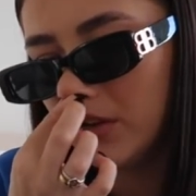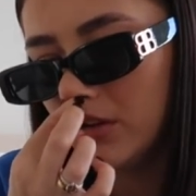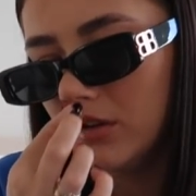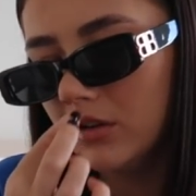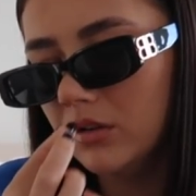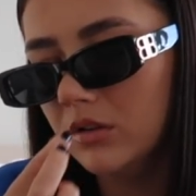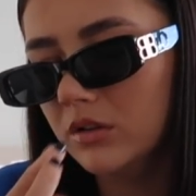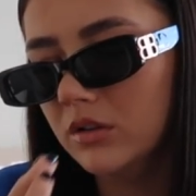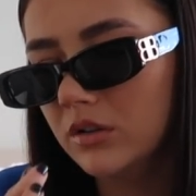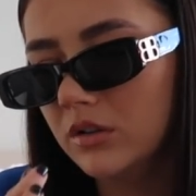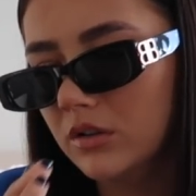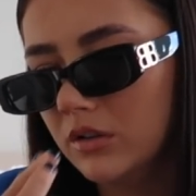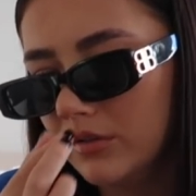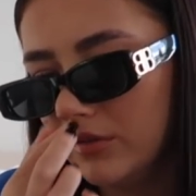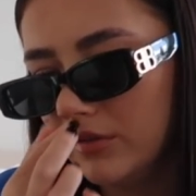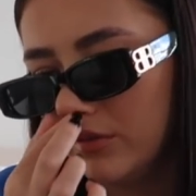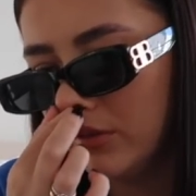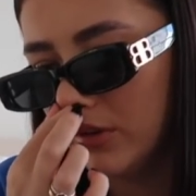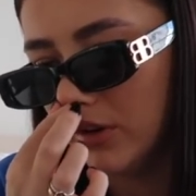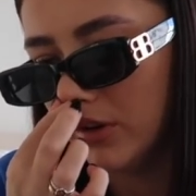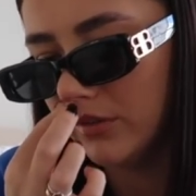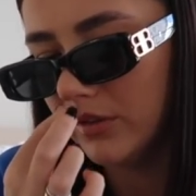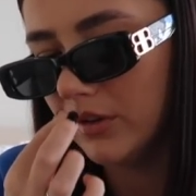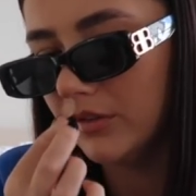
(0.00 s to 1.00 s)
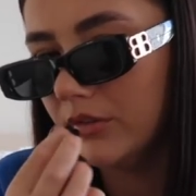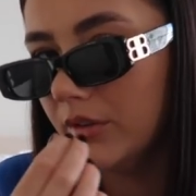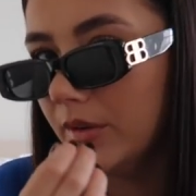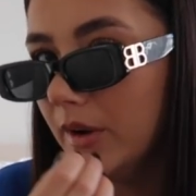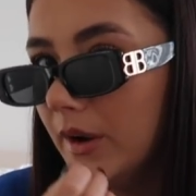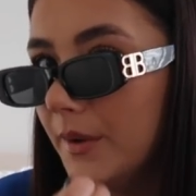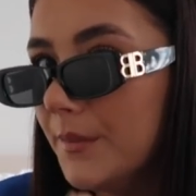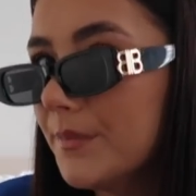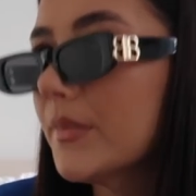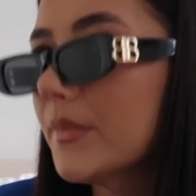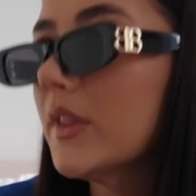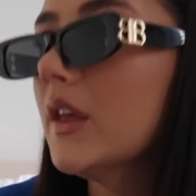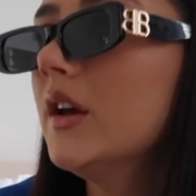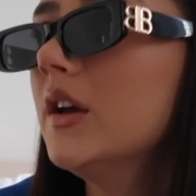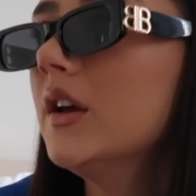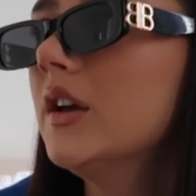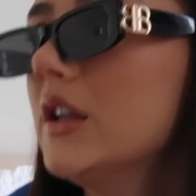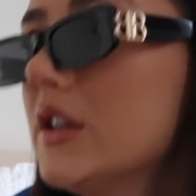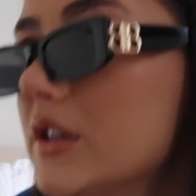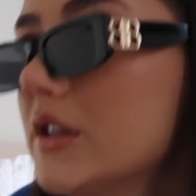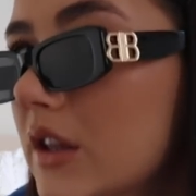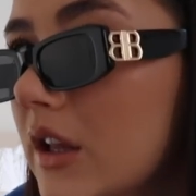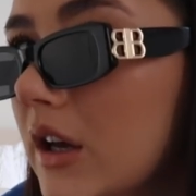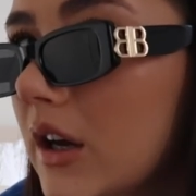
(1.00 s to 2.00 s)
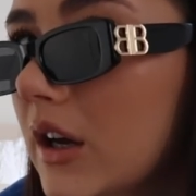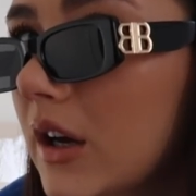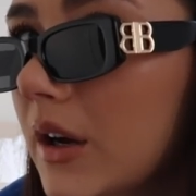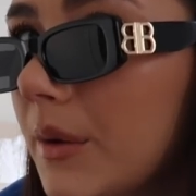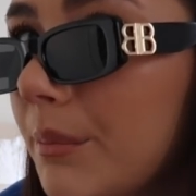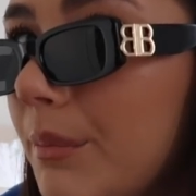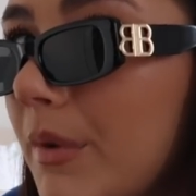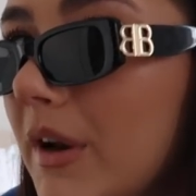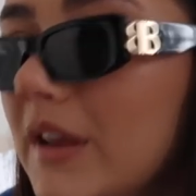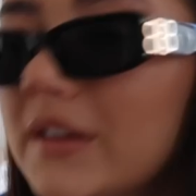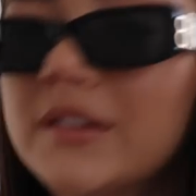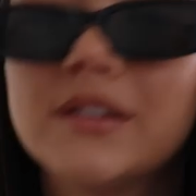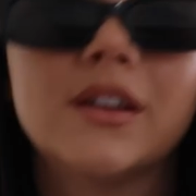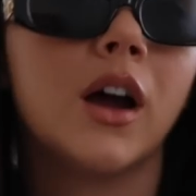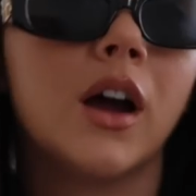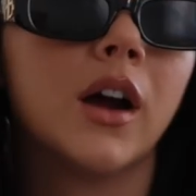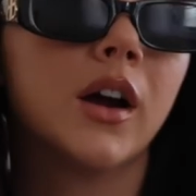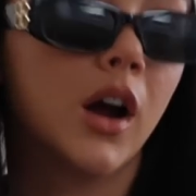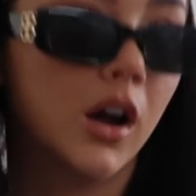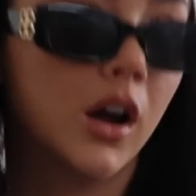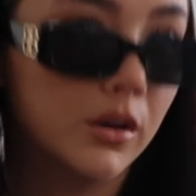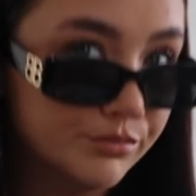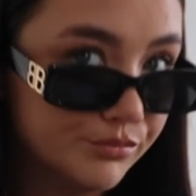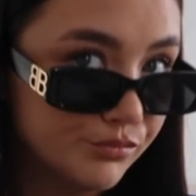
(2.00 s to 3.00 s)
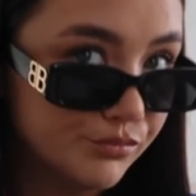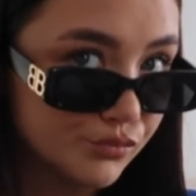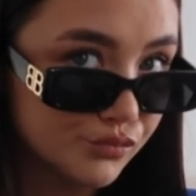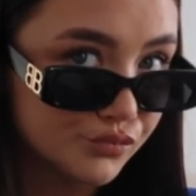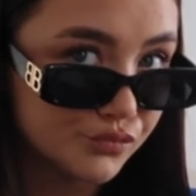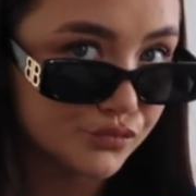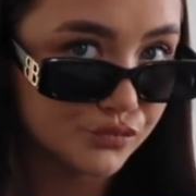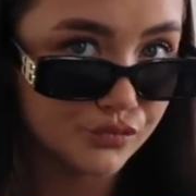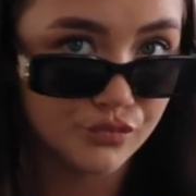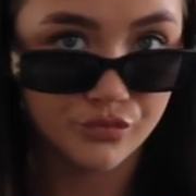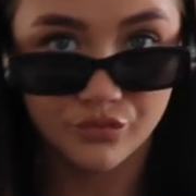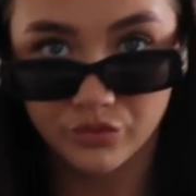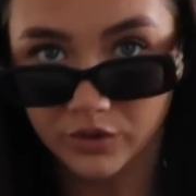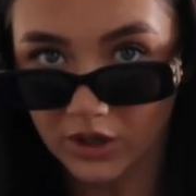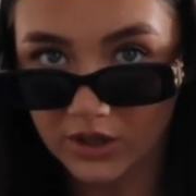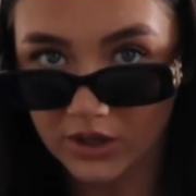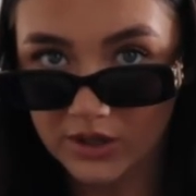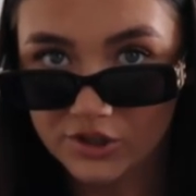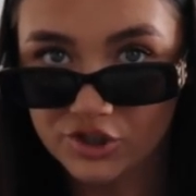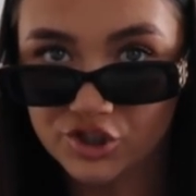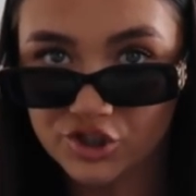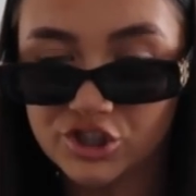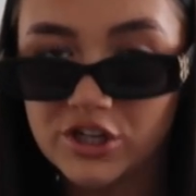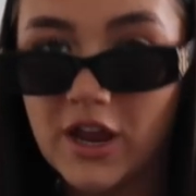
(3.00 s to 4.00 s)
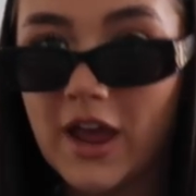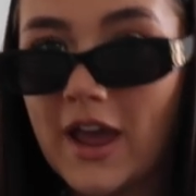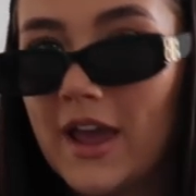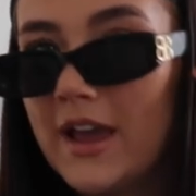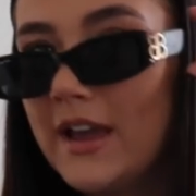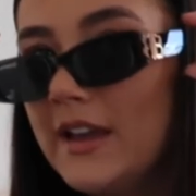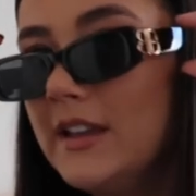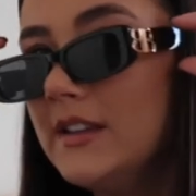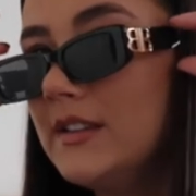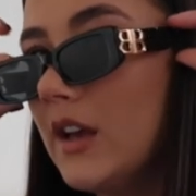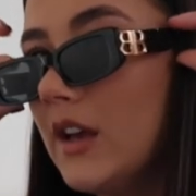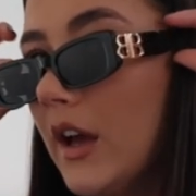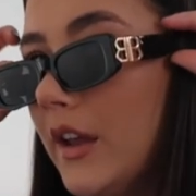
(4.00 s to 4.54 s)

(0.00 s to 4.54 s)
Oh, fluff everywhere. The Balenciaga shades.